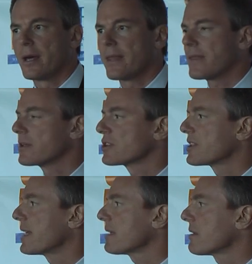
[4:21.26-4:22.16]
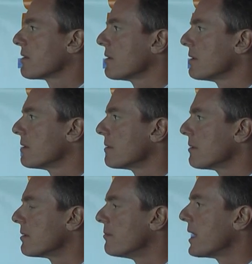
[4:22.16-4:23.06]
And then they're sent
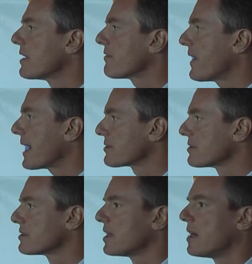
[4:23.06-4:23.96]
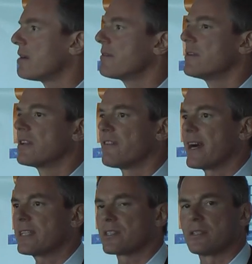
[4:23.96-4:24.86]
to manufacturers of
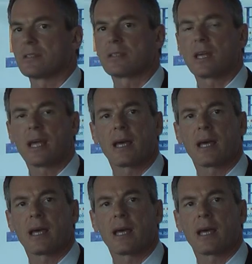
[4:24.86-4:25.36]
devices.